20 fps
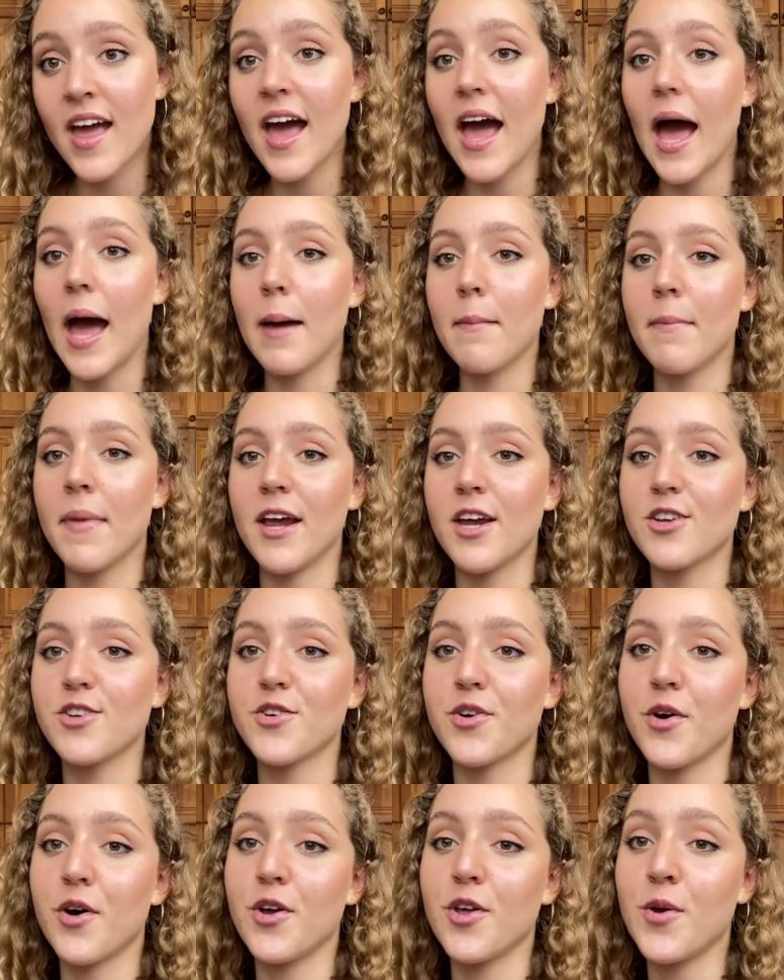and make
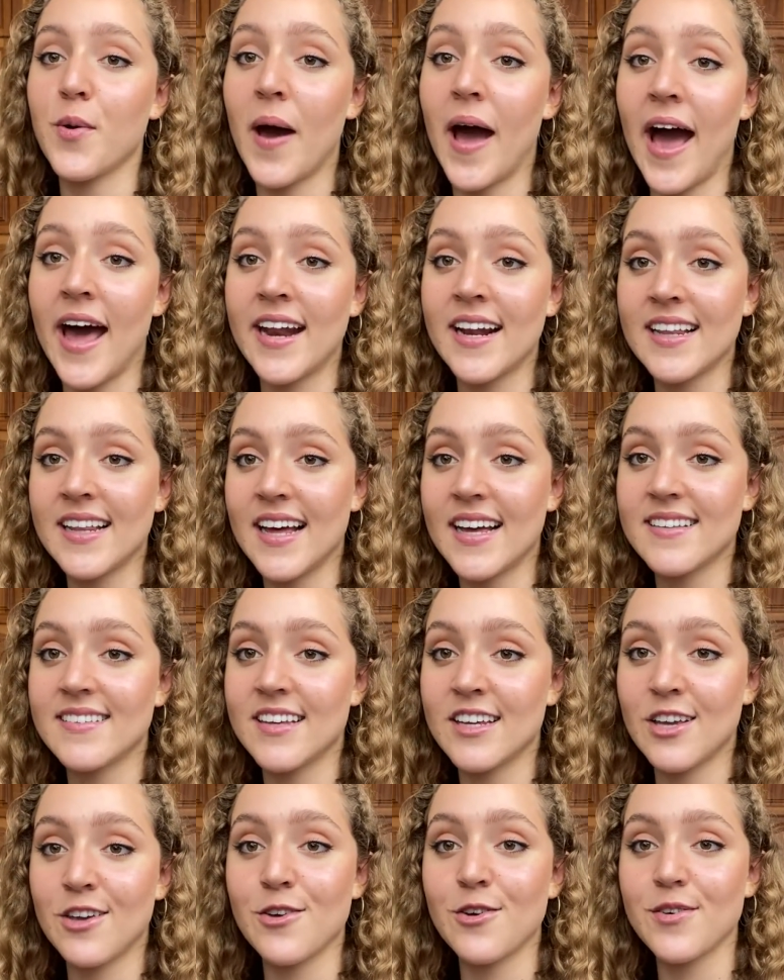sure you are
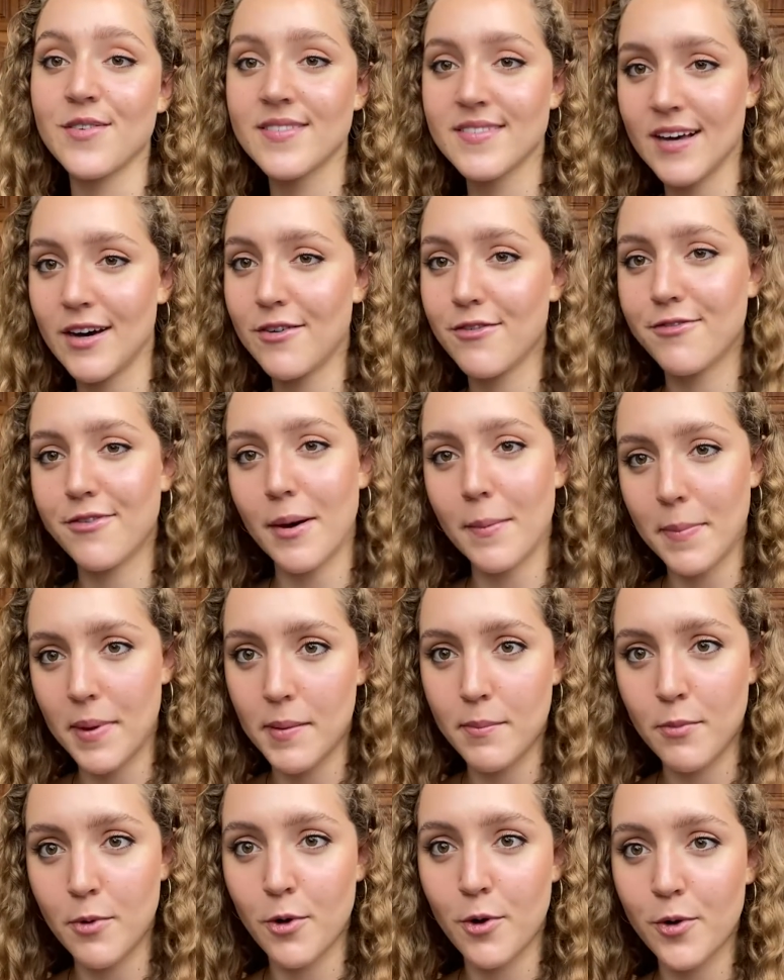analysing yourself a bit
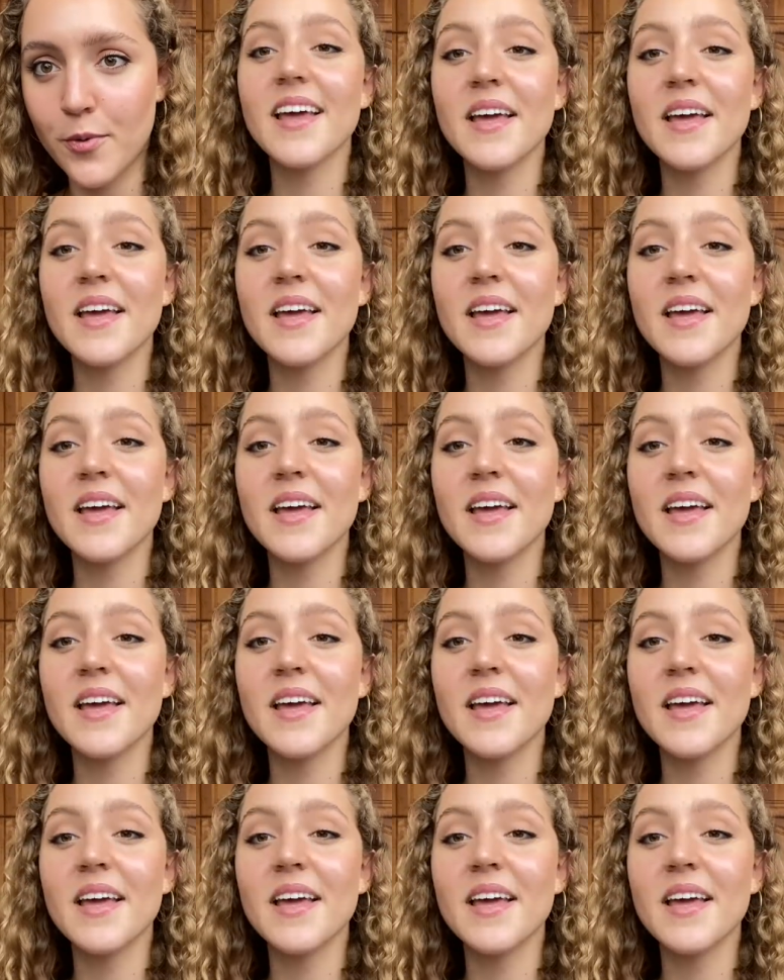more.